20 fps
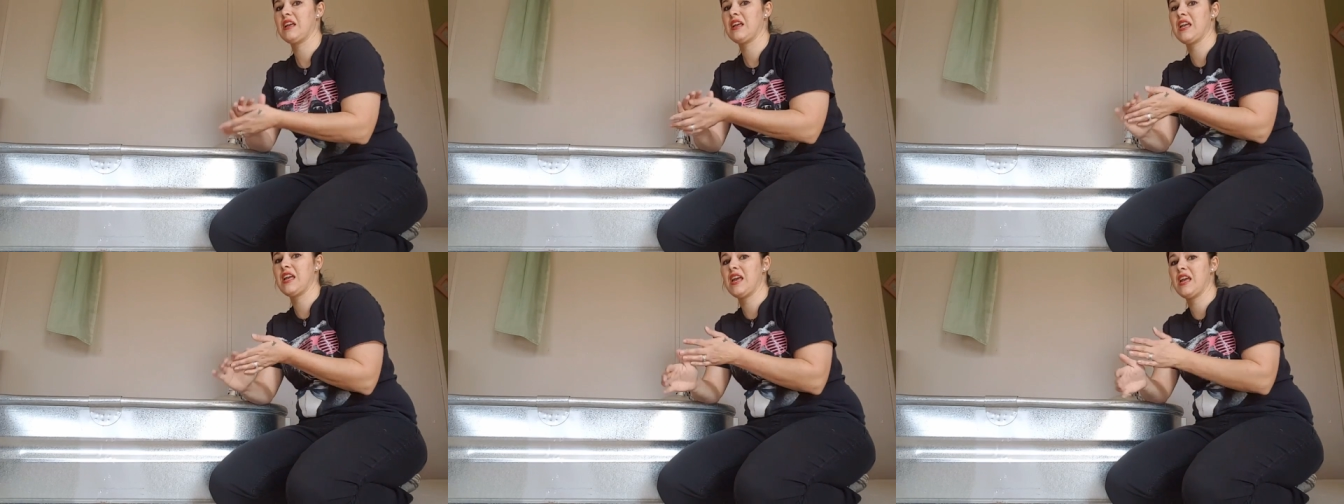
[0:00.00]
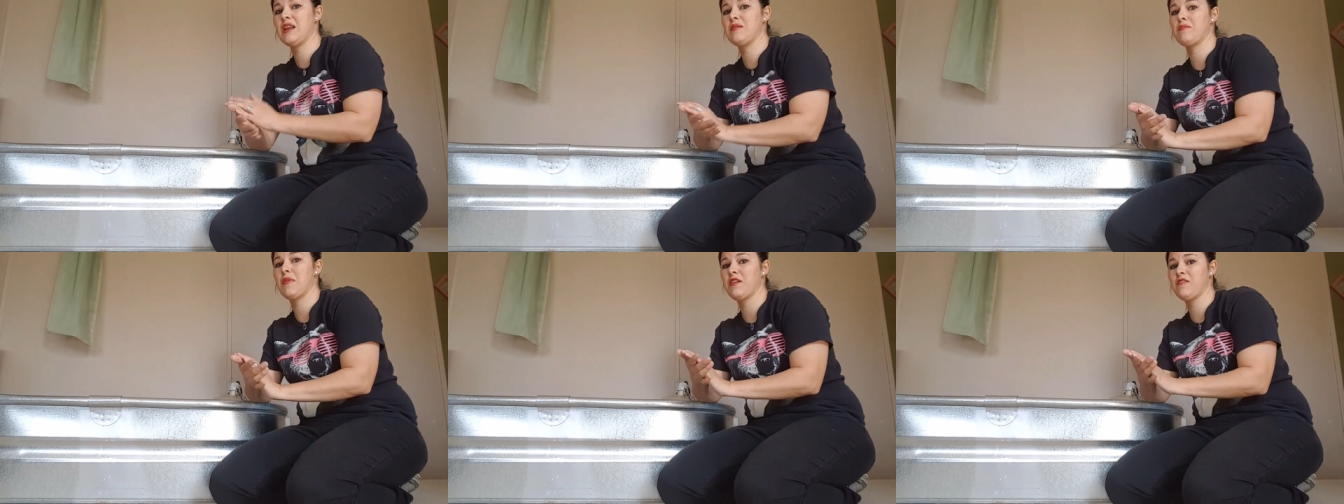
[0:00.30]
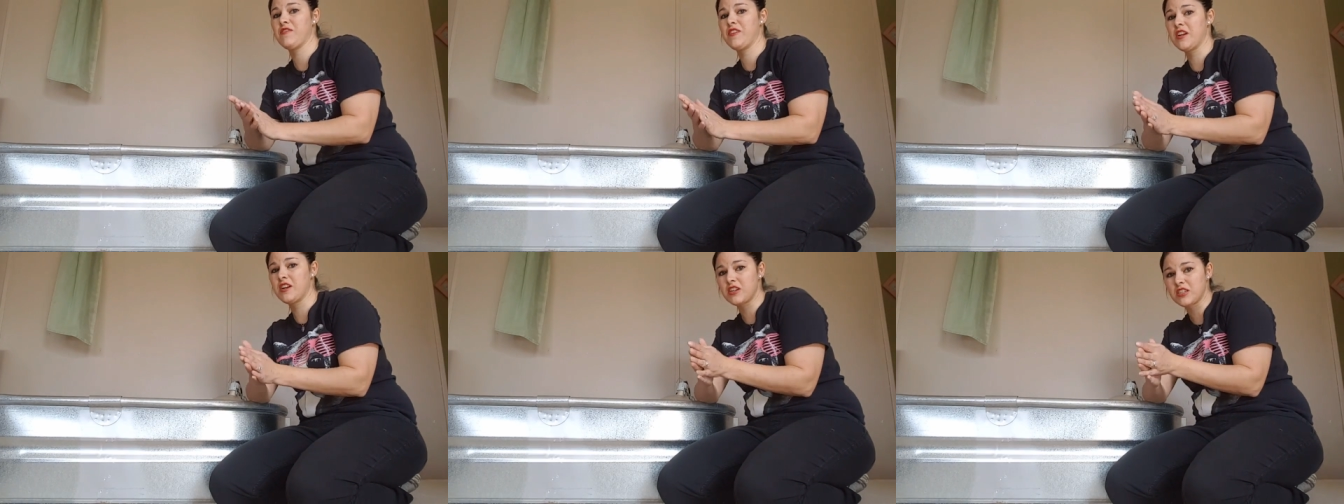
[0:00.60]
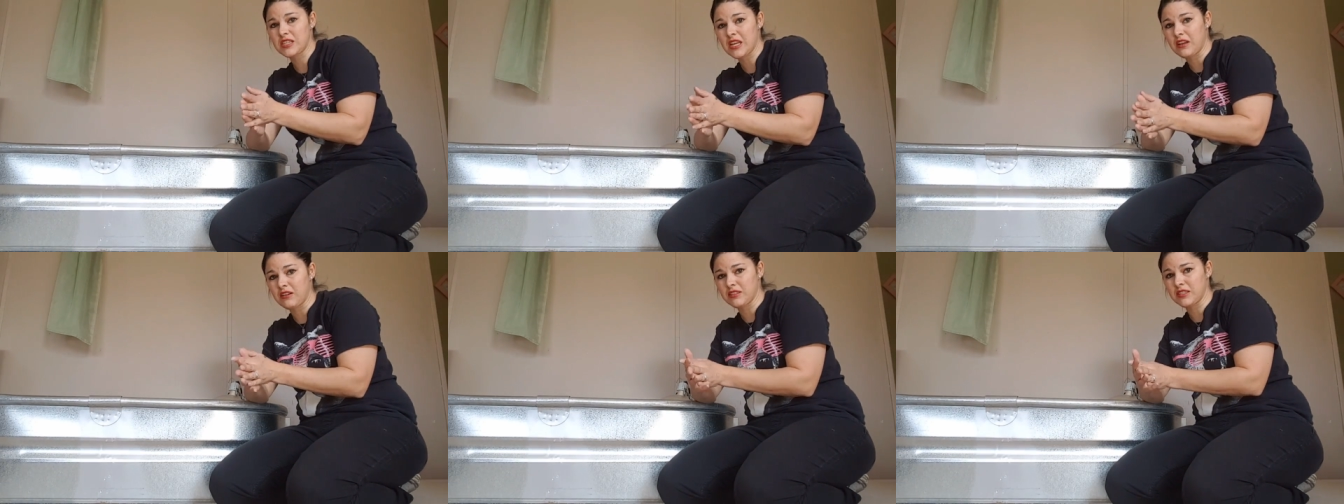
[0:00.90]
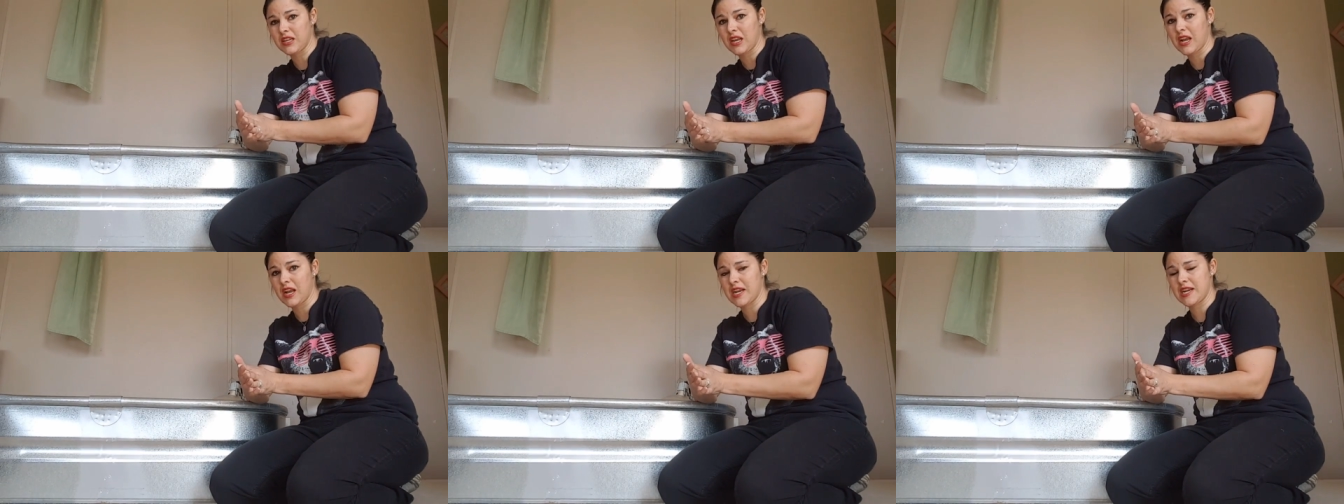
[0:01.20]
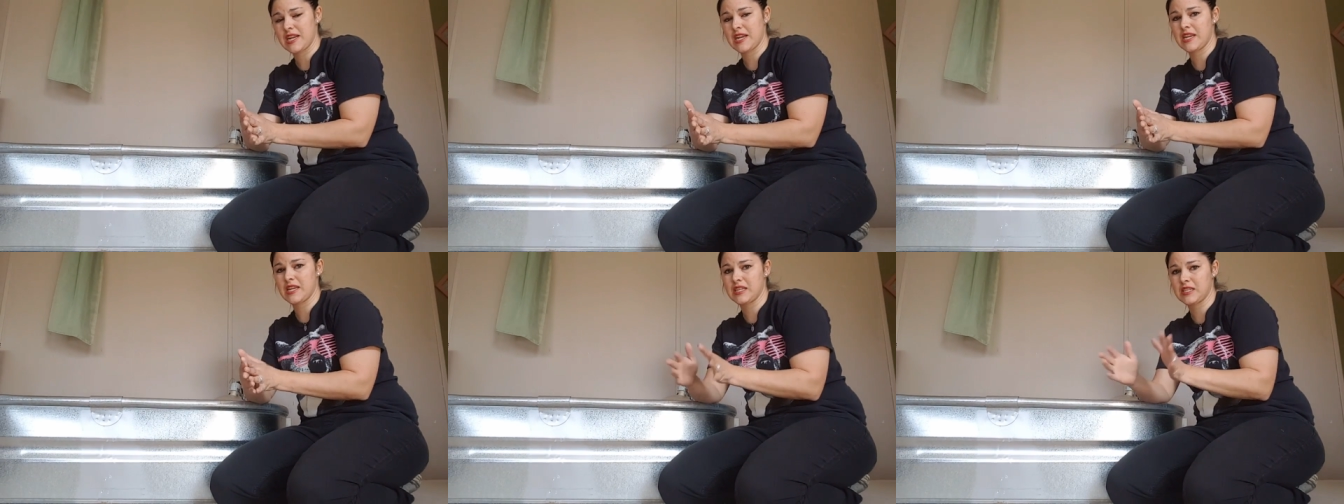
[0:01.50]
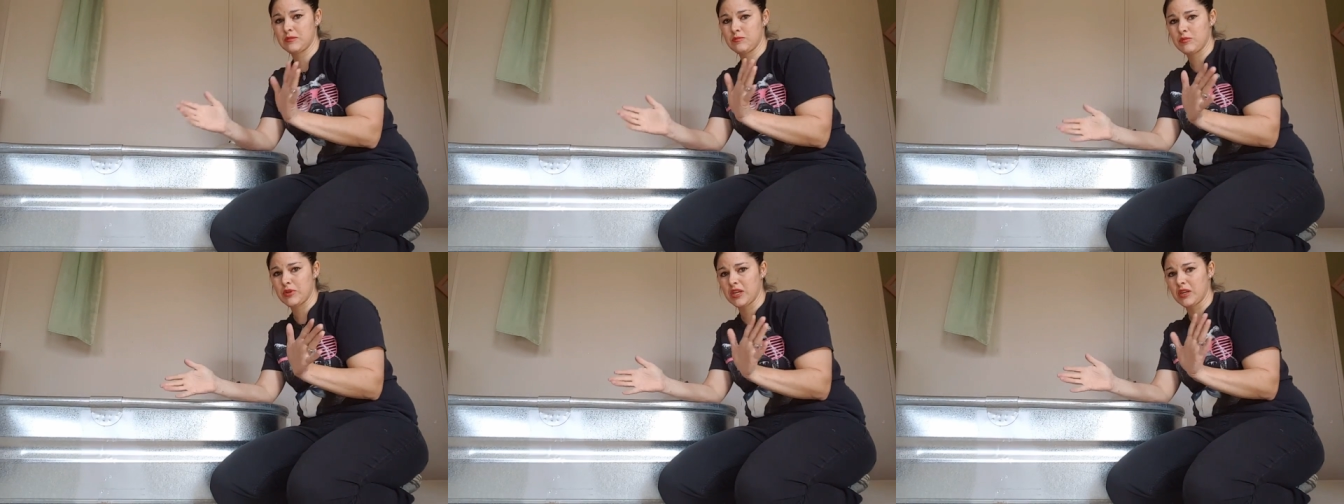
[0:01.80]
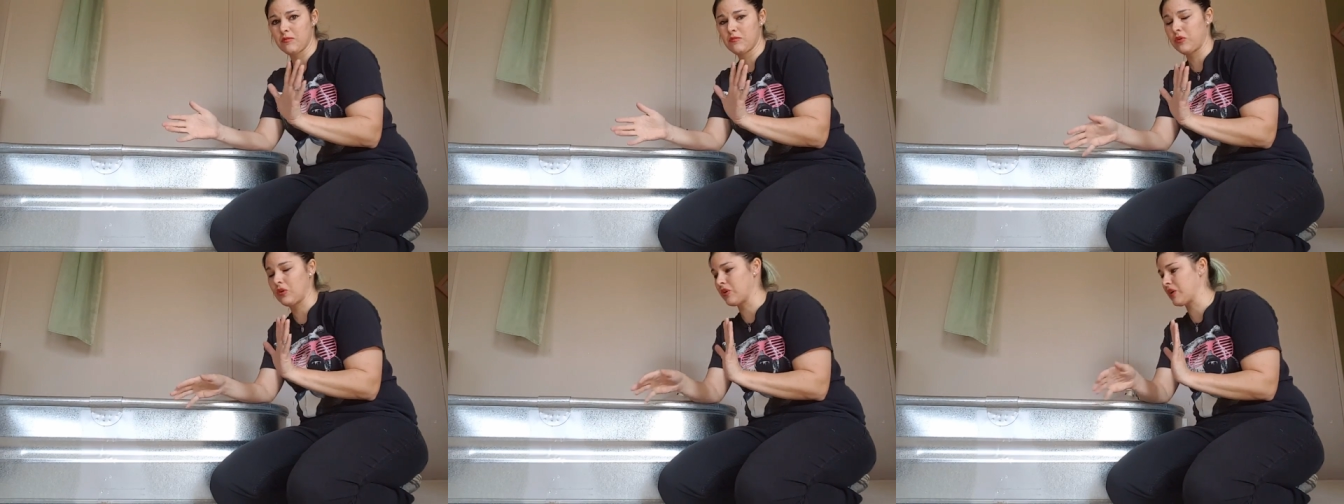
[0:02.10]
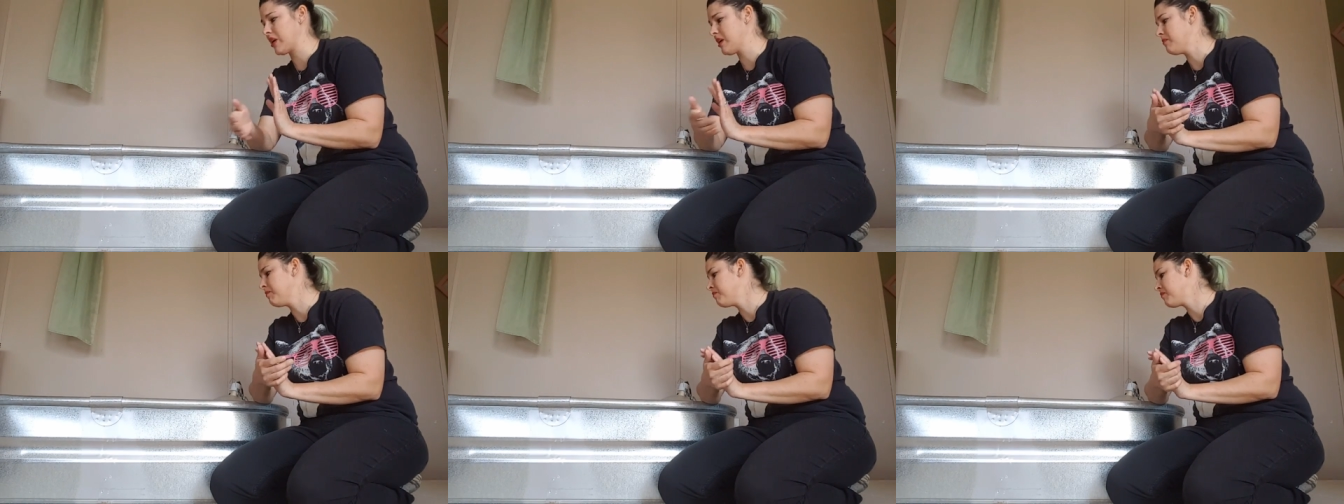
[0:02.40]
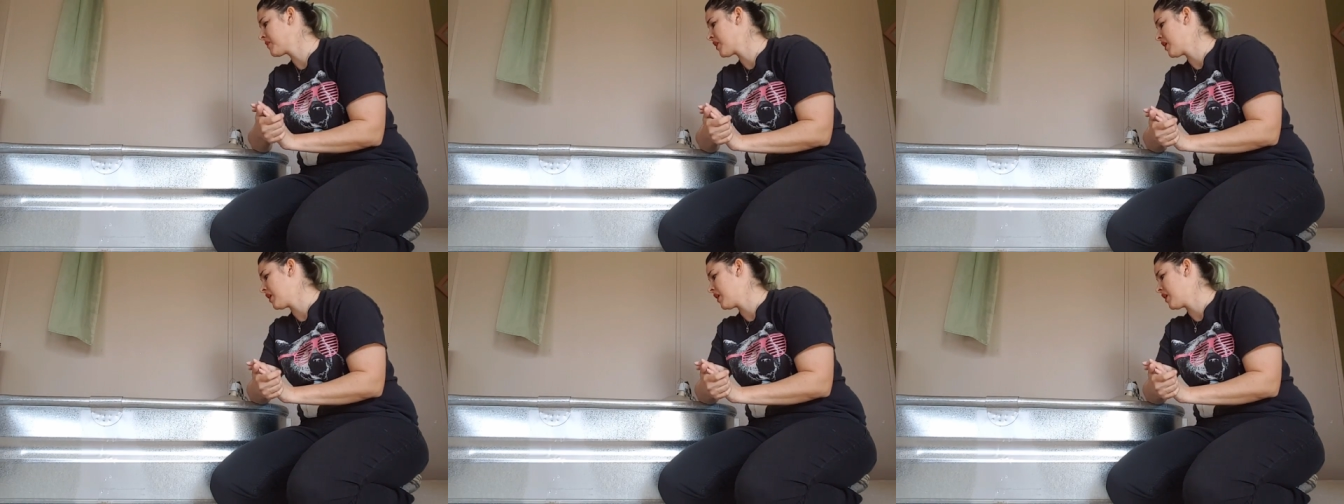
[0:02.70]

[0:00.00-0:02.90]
And my feeder's outside and it's big and bulky.